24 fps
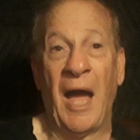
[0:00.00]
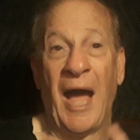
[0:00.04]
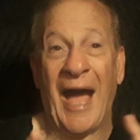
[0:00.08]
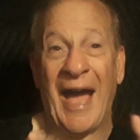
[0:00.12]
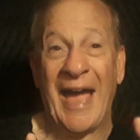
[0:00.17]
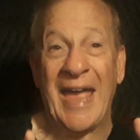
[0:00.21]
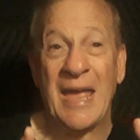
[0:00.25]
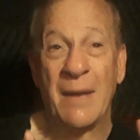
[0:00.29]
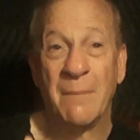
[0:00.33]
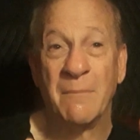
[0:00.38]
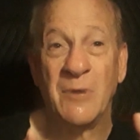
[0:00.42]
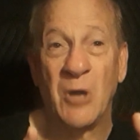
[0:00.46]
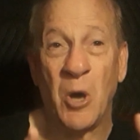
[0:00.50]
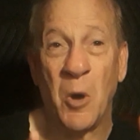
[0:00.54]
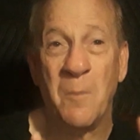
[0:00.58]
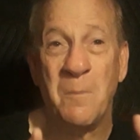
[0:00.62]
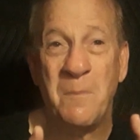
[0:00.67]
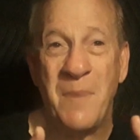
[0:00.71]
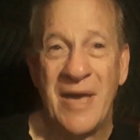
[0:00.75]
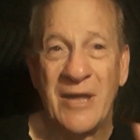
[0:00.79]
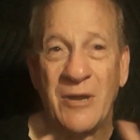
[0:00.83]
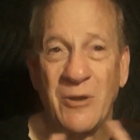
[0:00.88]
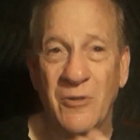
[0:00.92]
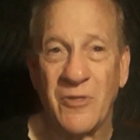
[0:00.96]
I am no
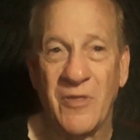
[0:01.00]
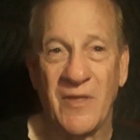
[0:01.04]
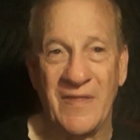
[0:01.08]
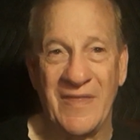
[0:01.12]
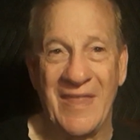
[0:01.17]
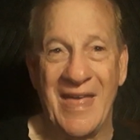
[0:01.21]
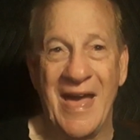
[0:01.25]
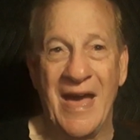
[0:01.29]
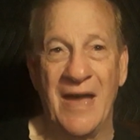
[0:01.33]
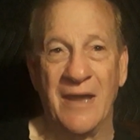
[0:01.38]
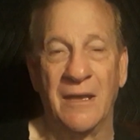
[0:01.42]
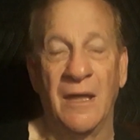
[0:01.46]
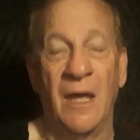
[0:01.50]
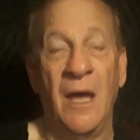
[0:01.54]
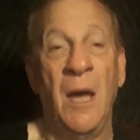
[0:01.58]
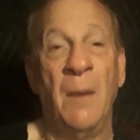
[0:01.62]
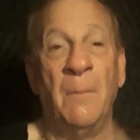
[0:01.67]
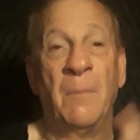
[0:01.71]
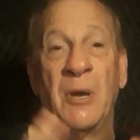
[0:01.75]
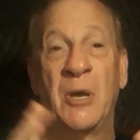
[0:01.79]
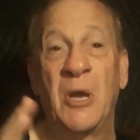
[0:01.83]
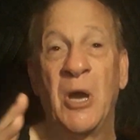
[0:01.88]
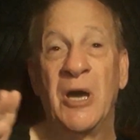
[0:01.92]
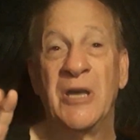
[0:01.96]
better than that
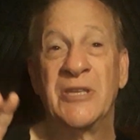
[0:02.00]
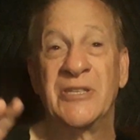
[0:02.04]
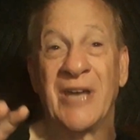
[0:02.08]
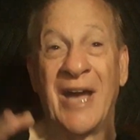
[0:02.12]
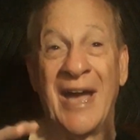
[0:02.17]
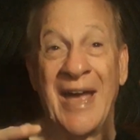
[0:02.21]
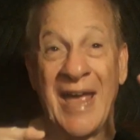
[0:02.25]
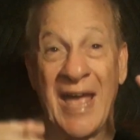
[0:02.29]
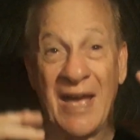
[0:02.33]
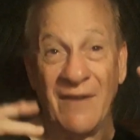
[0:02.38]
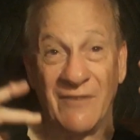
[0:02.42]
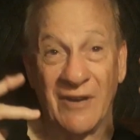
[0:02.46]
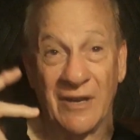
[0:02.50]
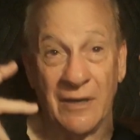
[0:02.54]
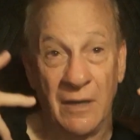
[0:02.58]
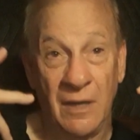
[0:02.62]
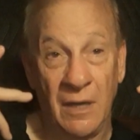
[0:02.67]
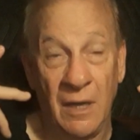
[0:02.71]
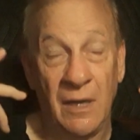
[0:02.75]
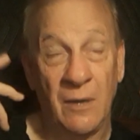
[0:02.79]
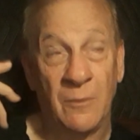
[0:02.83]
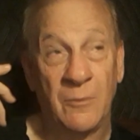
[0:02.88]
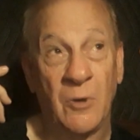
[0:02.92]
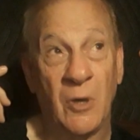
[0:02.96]
because I have a
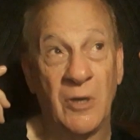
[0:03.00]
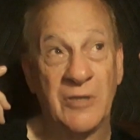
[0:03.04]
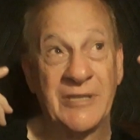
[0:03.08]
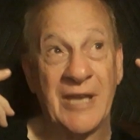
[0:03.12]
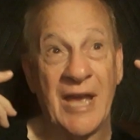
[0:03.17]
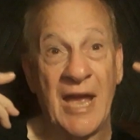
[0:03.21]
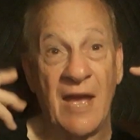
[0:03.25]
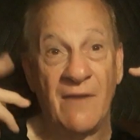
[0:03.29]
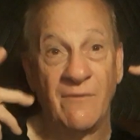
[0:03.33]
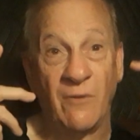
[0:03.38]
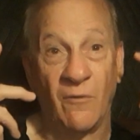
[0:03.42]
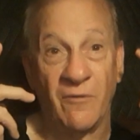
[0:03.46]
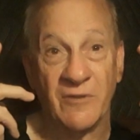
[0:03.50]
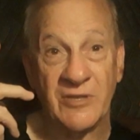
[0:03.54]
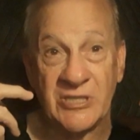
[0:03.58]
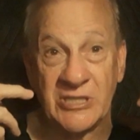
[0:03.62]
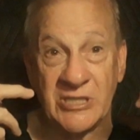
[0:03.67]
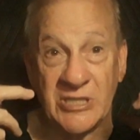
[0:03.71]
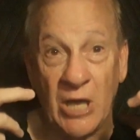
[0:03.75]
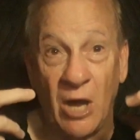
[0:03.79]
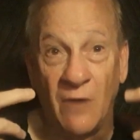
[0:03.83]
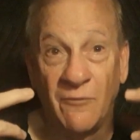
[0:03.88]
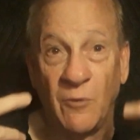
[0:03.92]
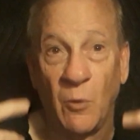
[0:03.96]

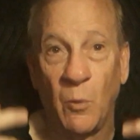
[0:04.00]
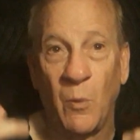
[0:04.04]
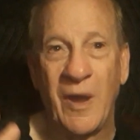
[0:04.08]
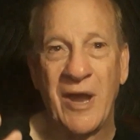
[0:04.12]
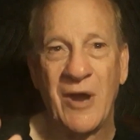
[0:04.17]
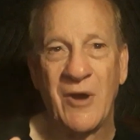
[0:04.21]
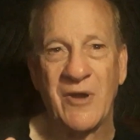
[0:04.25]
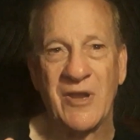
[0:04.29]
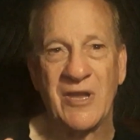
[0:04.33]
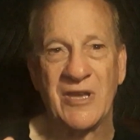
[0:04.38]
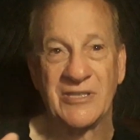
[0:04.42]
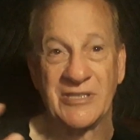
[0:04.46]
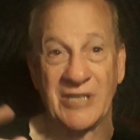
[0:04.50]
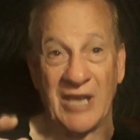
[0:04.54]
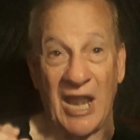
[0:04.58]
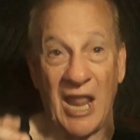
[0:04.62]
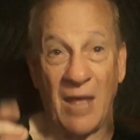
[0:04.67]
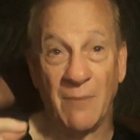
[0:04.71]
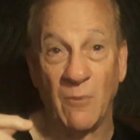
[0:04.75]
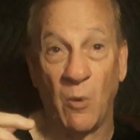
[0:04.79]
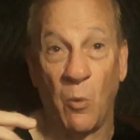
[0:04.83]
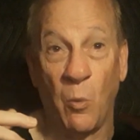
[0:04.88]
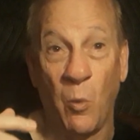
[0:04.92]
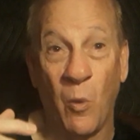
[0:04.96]
self-awareness and
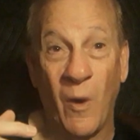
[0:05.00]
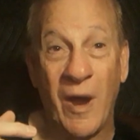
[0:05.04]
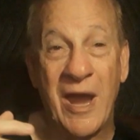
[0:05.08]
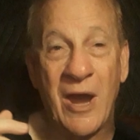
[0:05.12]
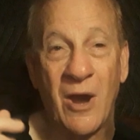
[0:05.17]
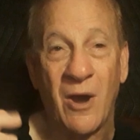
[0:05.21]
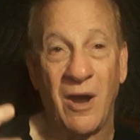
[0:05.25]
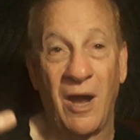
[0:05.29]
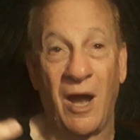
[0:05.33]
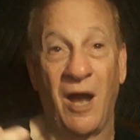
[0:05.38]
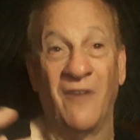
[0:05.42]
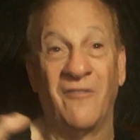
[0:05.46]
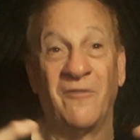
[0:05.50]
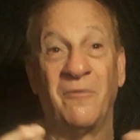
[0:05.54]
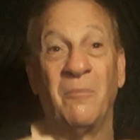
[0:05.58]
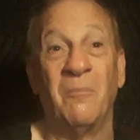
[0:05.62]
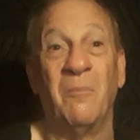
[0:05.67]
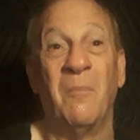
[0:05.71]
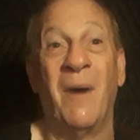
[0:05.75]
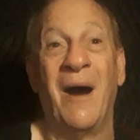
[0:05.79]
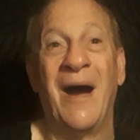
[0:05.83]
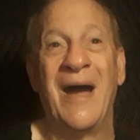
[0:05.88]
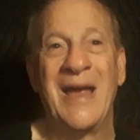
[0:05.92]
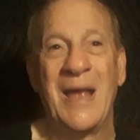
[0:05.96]
I'm aware of
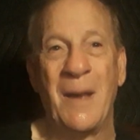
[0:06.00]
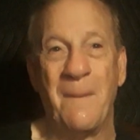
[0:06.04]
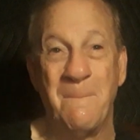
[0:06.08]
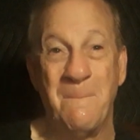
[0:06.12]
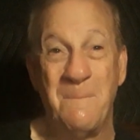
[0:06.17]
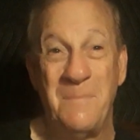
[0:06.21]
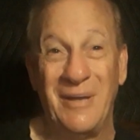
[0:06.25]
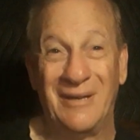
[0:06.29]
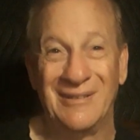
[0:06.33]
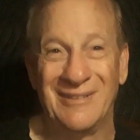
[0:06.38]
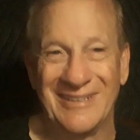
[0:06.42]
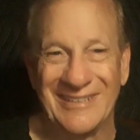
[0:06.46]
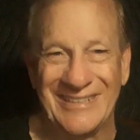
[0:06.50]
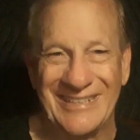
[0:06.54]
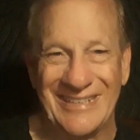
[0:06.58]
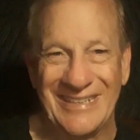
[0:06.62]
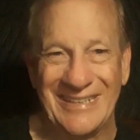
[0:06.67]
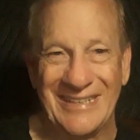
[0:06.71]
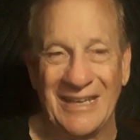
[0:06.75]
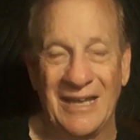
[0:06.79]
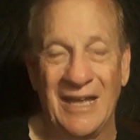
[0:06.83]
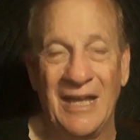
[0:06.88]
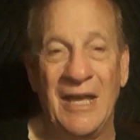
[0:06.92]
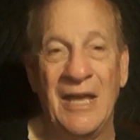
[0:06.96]
my
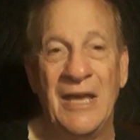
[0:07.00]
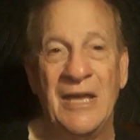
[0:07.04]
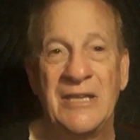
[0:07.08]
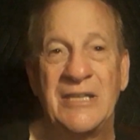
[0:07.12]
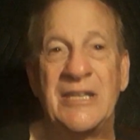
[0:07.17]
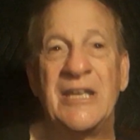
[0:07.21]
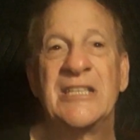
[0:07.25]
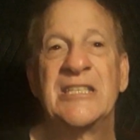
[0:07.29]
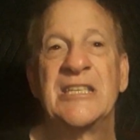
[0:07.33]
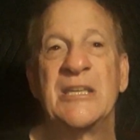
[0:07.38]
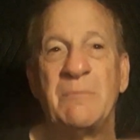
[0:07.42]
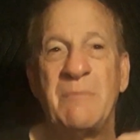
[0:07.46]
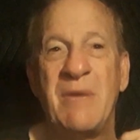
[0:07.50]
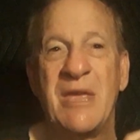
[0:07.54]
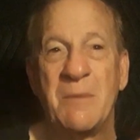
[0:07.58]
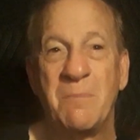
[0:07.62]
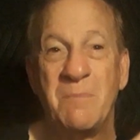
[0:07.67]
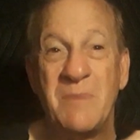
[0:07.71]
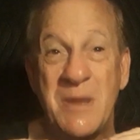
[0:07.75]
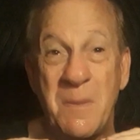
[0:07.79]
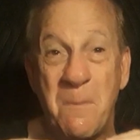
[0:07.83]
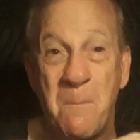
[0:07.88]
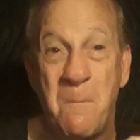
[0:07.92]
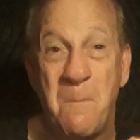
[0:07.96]
ability. Doesn't make
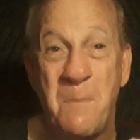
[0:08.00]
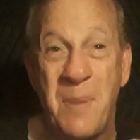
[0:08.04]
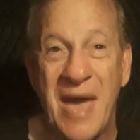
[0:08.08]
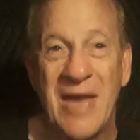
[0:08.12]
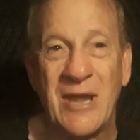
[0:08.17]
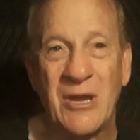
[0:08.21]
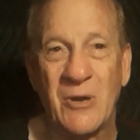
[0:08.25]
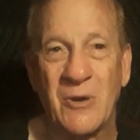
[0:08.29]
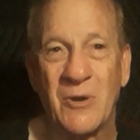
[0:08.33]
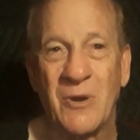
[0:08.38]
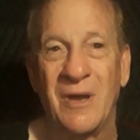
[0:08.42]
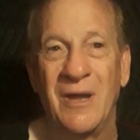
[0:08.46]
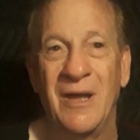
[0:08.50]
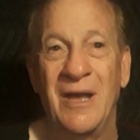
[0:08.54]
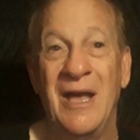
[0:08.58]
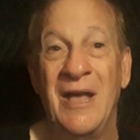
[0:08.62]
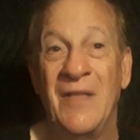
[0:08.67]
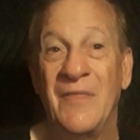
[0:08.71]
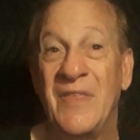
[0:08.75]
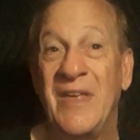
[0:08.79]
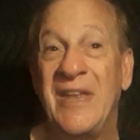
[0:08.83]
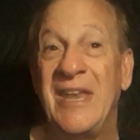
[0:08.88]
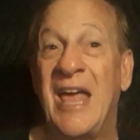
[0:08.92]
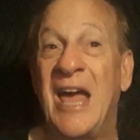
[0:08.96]
me better
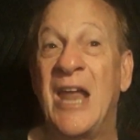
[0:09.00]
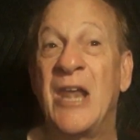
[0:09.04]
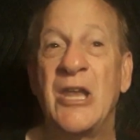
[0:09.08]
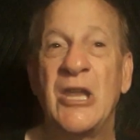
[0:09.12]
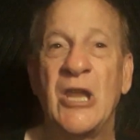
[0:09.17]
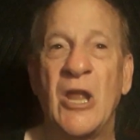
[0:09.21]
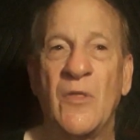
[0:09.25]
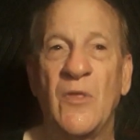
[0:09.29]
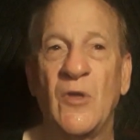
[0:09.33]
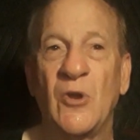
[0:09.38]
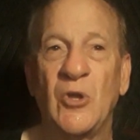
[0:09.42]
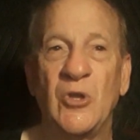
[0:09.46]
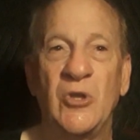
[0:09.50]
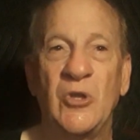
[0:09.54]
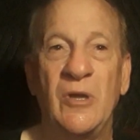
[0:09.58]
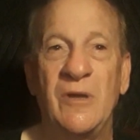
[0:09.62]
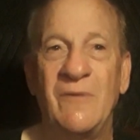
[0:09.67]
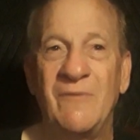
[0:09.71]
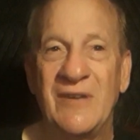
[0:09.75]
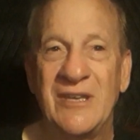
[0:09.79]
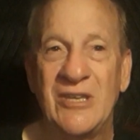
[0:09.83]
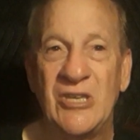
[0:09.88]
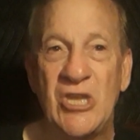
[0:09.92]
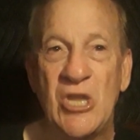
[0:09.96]
than any other
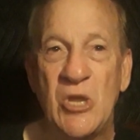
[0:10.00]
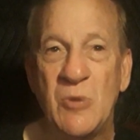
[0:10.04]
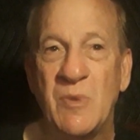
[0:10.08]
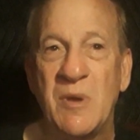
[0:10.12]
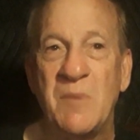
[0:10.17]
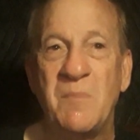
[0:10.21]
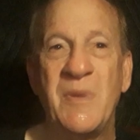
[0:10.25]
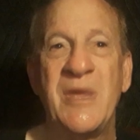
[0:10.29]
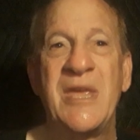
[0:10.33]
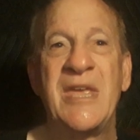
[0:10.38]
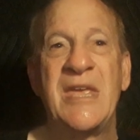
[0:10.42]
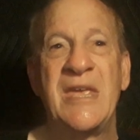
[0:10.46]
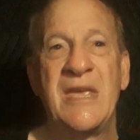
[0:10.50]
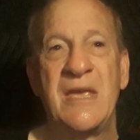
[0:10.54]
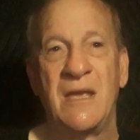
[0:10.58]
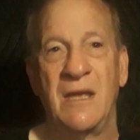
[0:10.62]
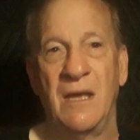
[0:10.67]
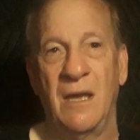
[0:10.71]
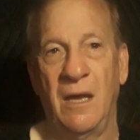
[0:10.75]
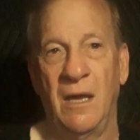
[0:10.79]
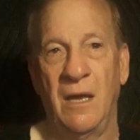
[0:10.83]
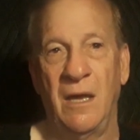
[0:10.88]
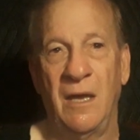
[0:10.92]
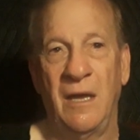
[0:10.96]
living human
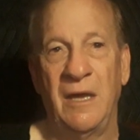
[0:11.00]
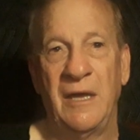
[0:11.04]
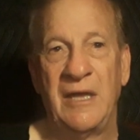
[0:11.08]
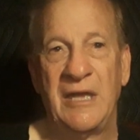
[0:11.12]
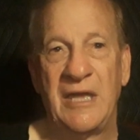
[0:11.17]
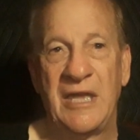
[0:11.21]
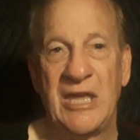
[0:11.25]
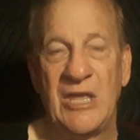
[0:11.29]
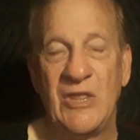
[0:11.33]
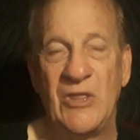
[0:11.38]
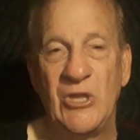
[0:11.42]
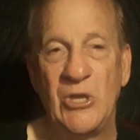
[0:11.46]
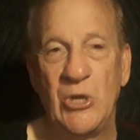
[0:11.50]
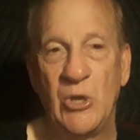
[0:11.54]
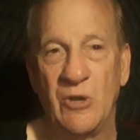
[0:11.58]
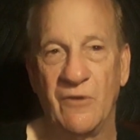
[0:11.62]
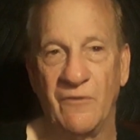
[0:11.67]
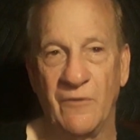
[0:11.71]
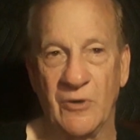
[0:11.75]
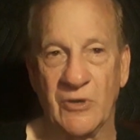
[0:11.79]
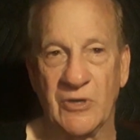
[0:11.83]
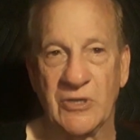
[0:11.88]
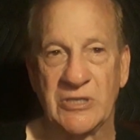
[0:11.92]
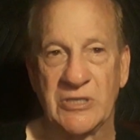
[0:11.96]
being in the
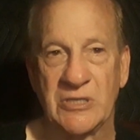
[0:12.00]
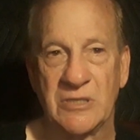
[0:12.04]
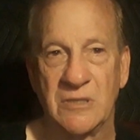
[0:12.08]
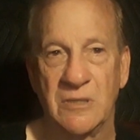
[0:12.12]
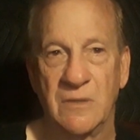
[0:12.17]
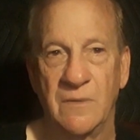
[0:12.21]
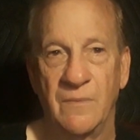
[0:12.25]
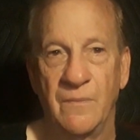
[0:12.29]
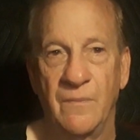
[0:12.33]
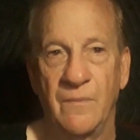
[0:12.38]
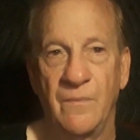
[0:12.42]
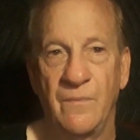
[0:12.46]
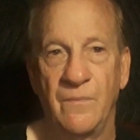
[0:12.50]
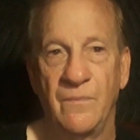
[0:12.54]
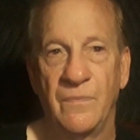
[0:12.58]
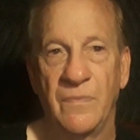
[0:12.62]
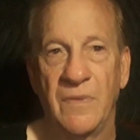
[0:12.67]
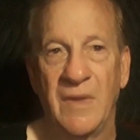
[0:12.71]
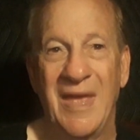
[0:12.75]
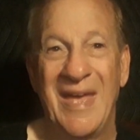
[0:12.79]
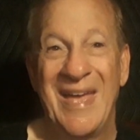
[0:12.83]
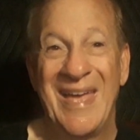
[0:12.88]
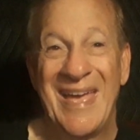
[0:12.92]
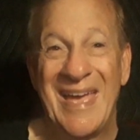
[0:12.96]
universe.
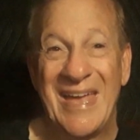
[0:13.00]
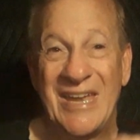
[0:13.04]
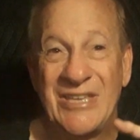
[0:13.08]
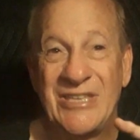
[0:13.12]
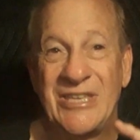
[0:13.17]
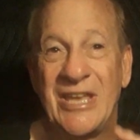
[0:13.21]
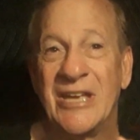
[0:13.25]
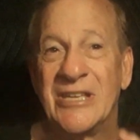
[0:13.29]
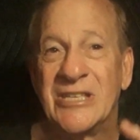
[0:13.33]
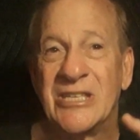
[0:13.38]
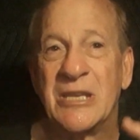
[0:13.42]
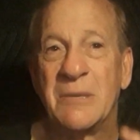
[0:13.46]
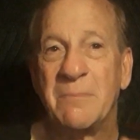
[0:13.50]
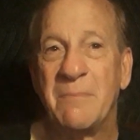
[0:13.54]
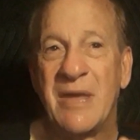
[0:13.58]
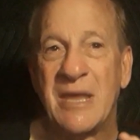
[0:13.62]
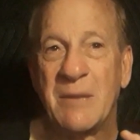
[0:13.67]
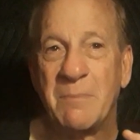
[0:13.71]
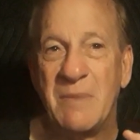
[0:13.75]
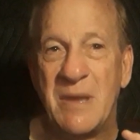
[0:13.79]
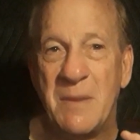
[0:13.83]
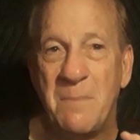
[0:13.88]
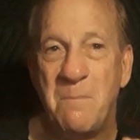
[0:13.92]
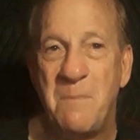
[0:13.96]
It doesn't
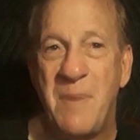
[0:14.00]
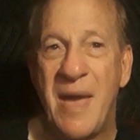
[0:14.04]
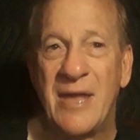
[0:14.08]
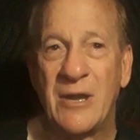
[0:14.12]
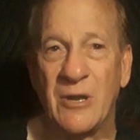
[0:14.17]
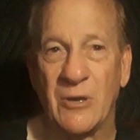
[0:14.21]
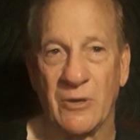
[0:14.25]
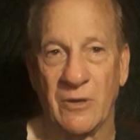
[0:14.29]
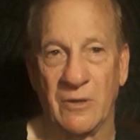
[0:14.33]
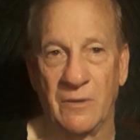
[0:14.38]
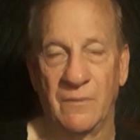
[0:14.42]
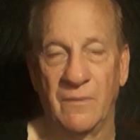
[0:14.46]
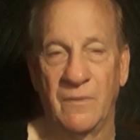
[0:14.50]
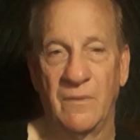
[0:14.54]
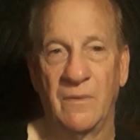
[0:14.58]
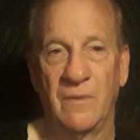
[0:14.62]
make me better.